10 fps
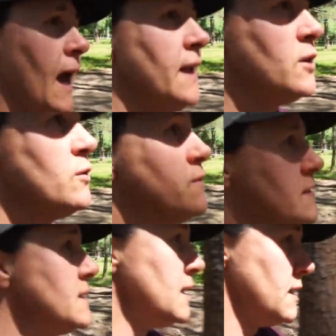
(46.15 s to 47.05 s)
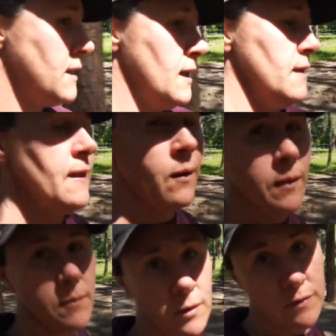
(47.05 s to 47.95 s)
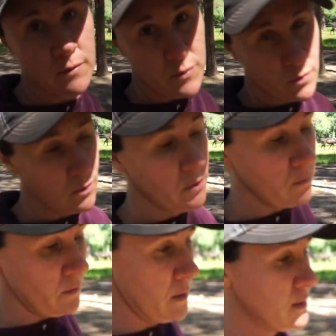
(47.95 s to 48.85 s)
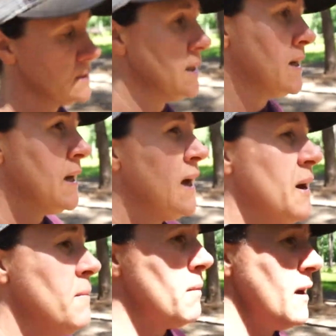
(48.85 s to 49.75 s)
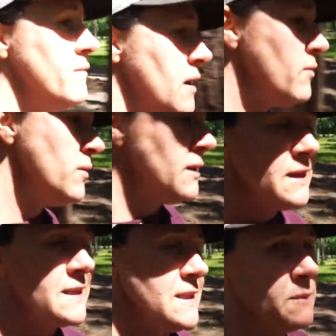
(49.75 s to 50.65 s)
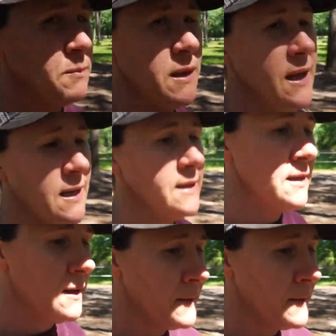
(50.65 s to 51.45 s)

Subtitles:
and you've seen that we move them through the woods, but I've never really explained